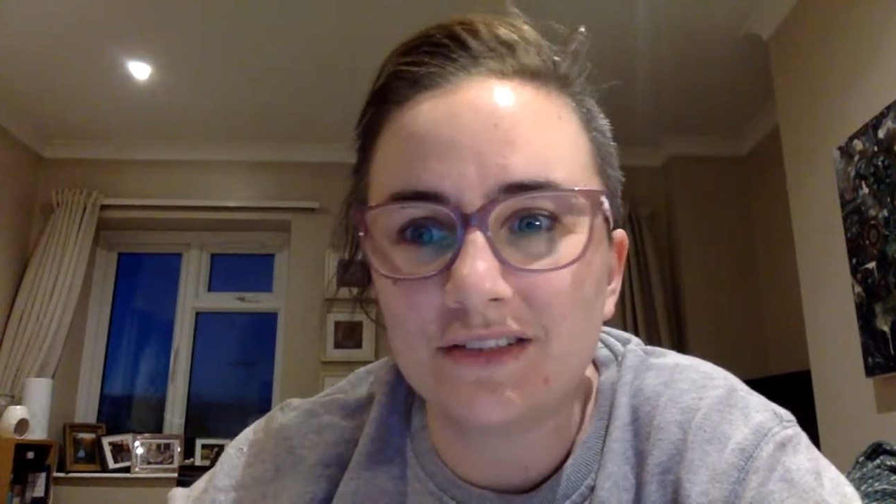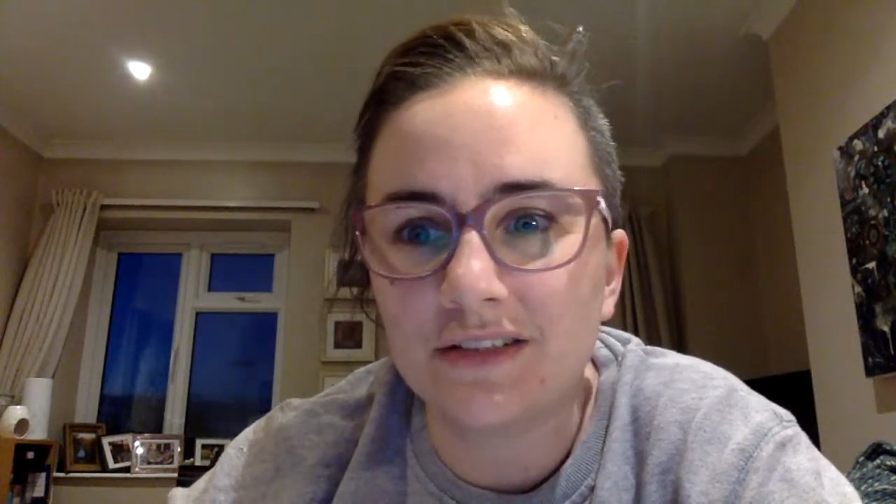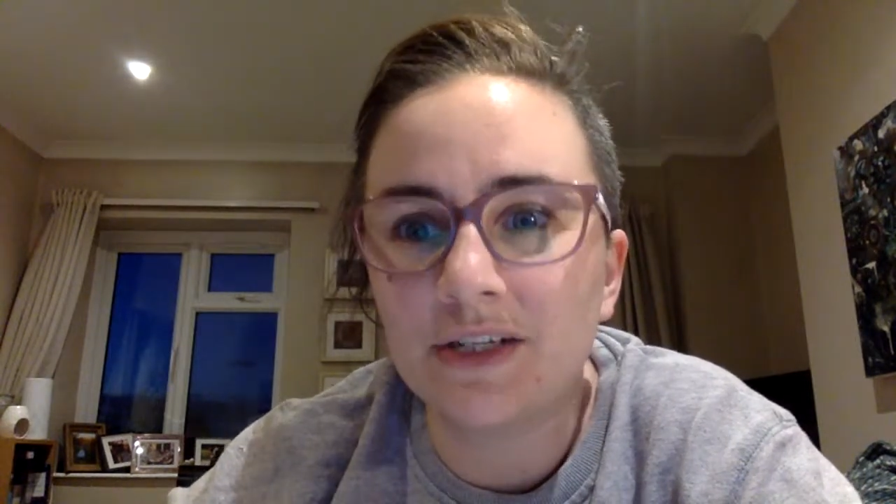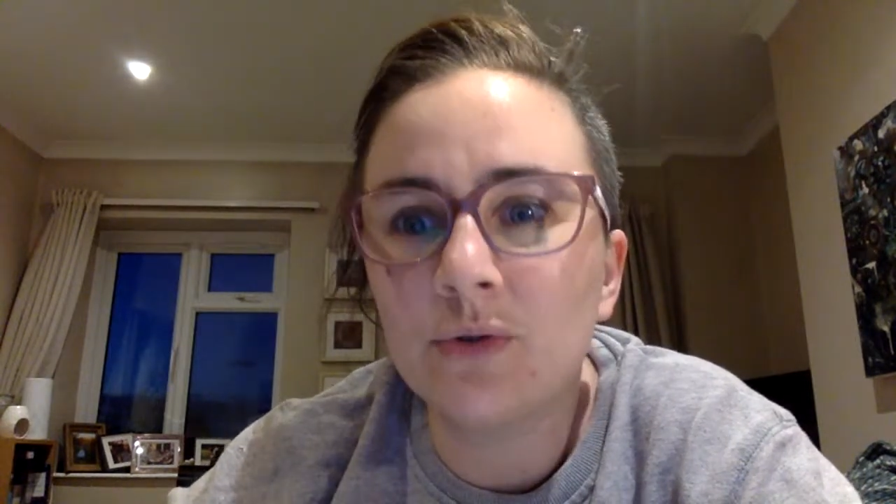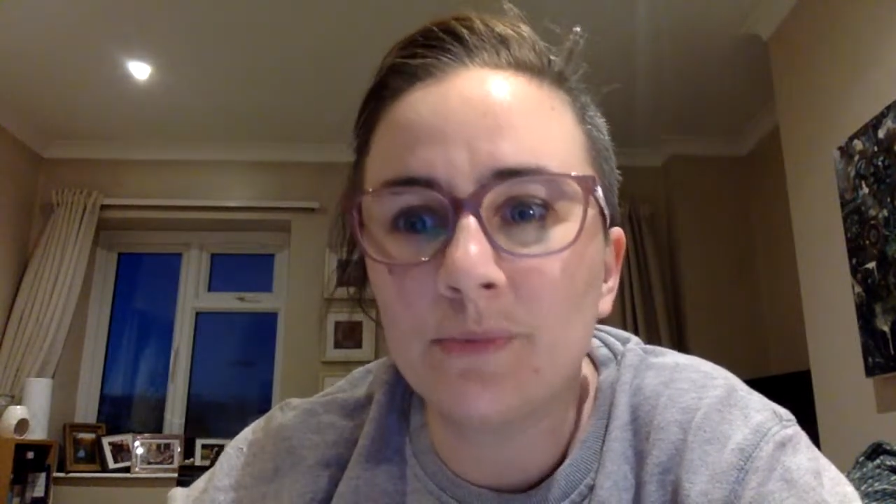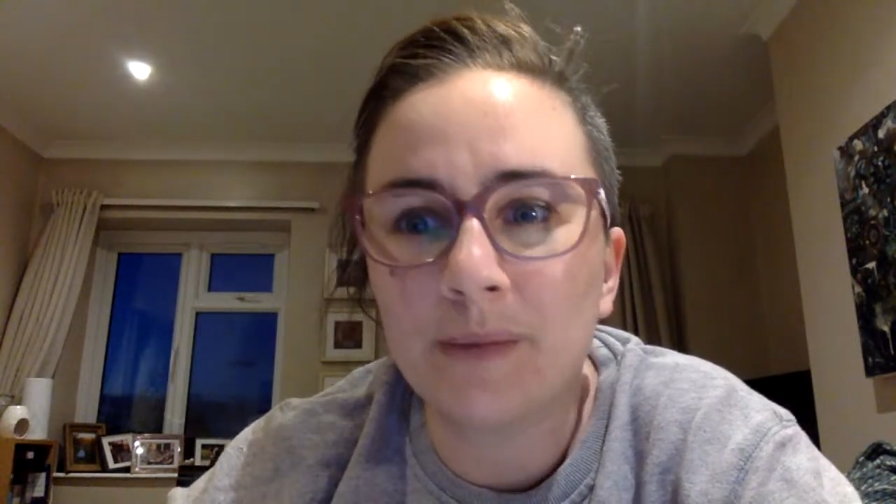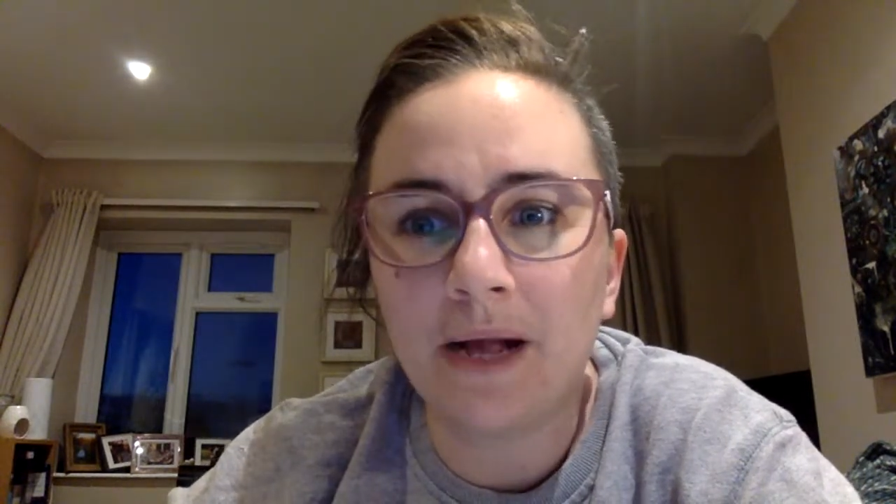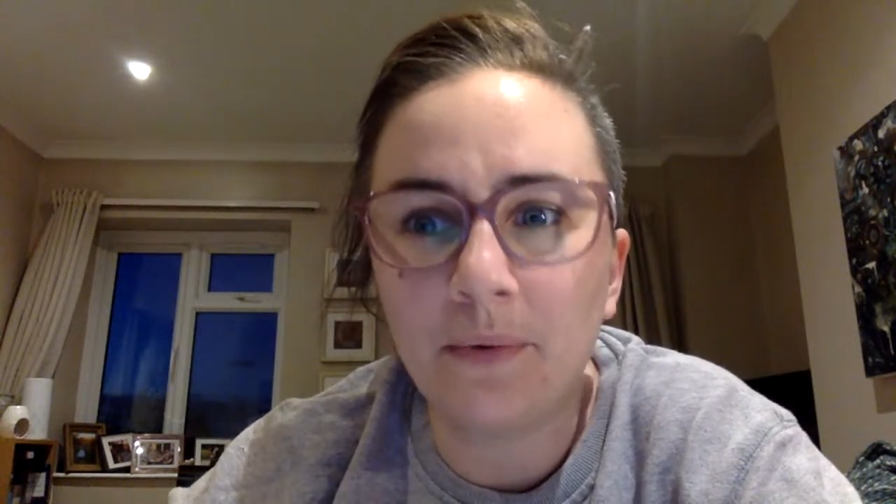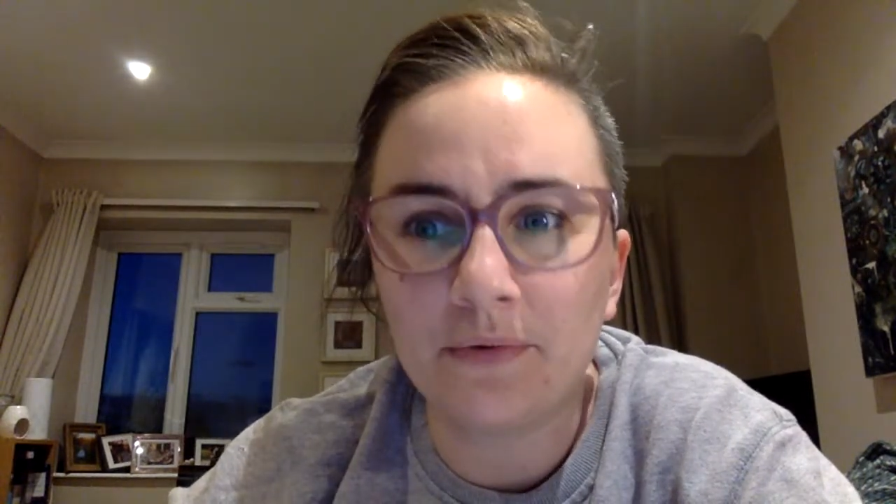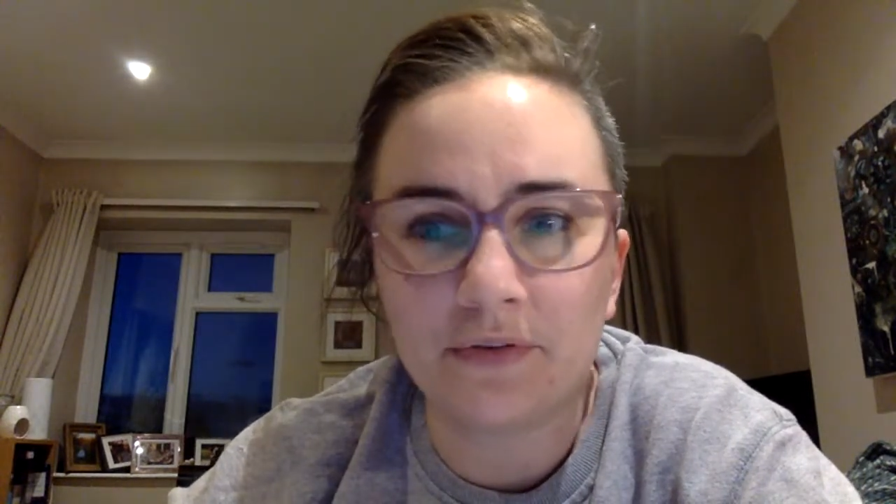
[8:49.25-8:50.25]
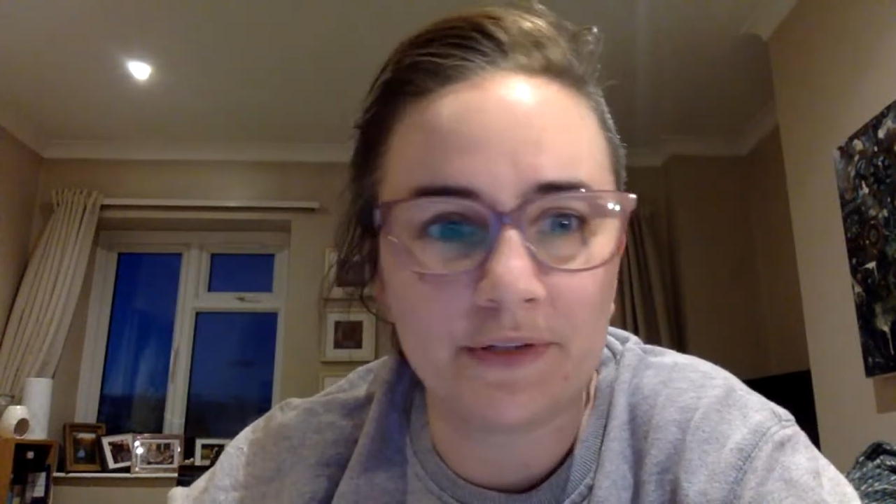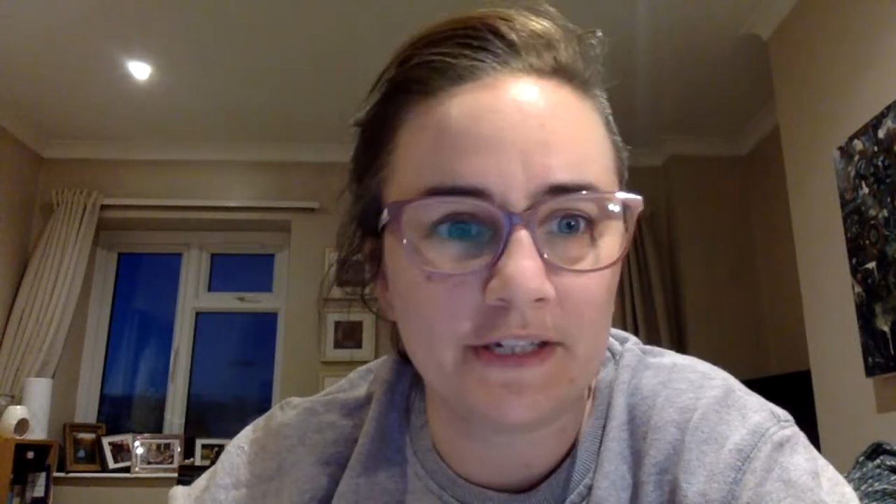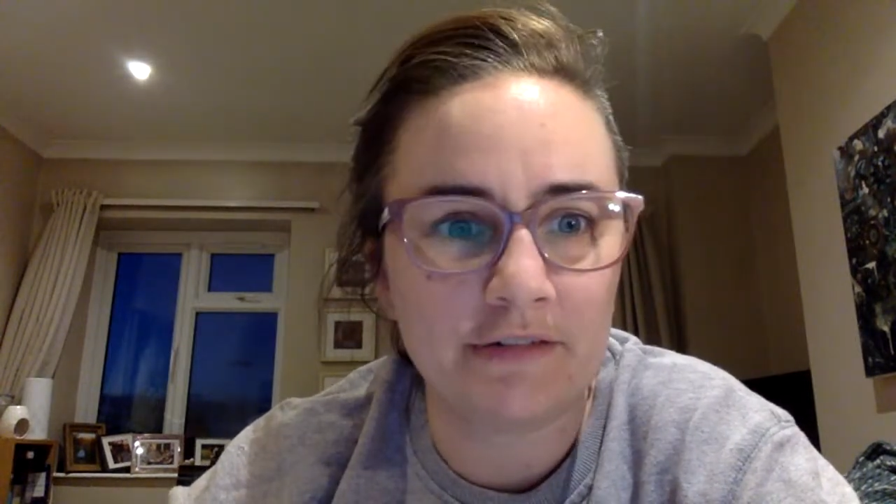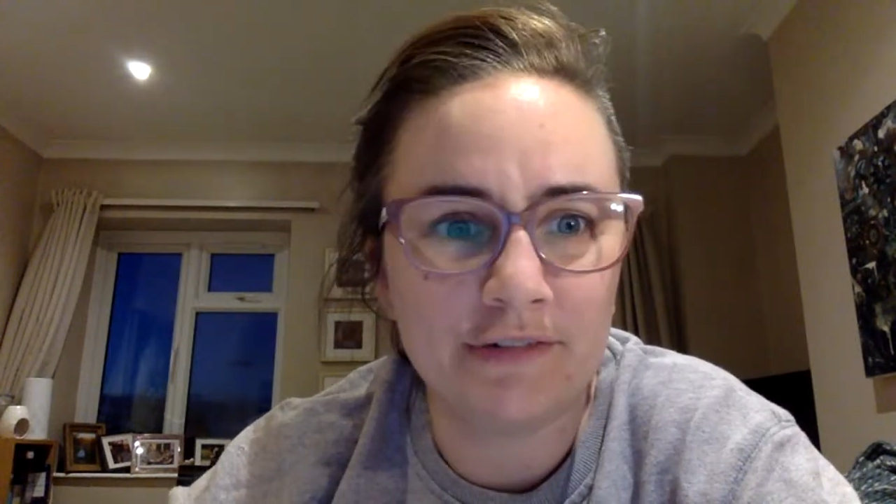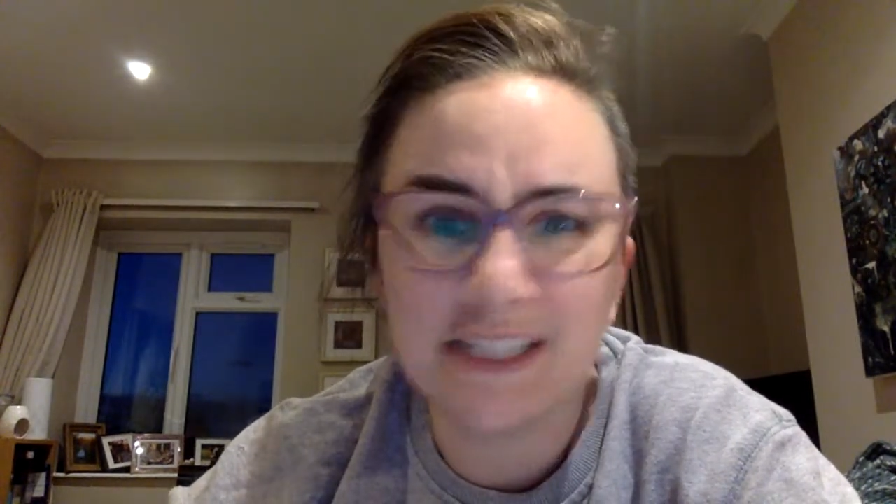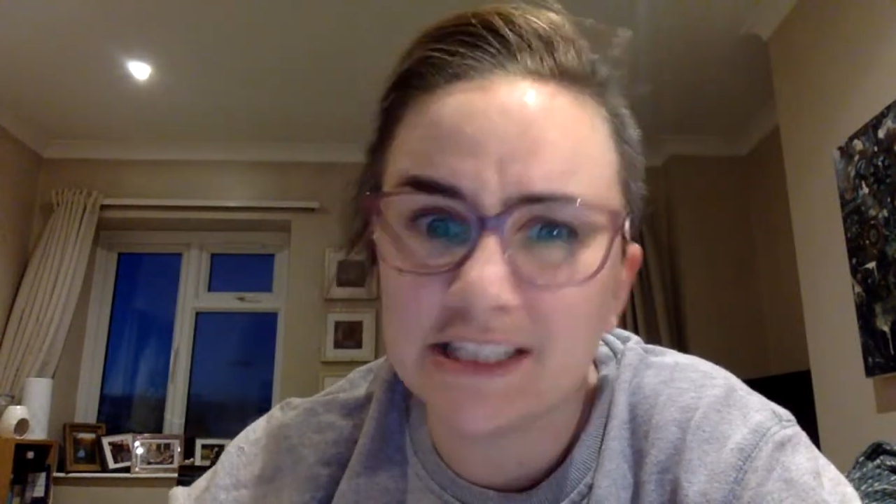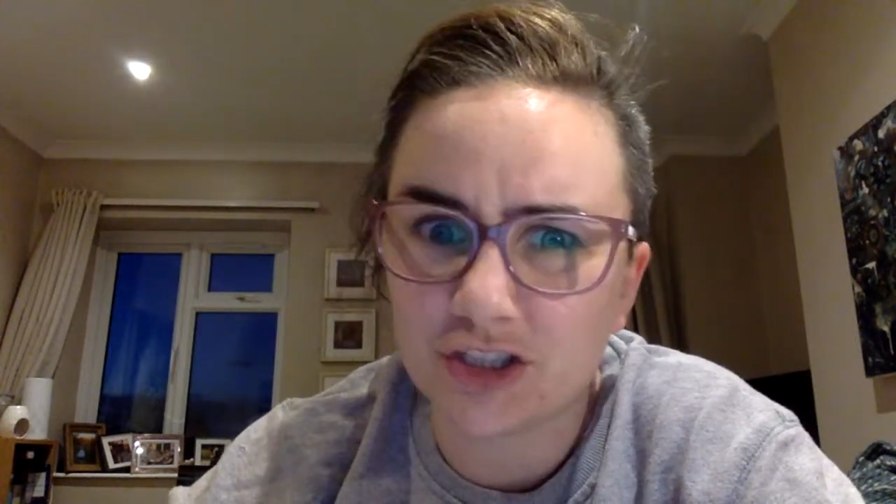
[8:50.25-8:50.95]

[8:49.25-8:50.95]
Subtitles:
and the all-powerful thing really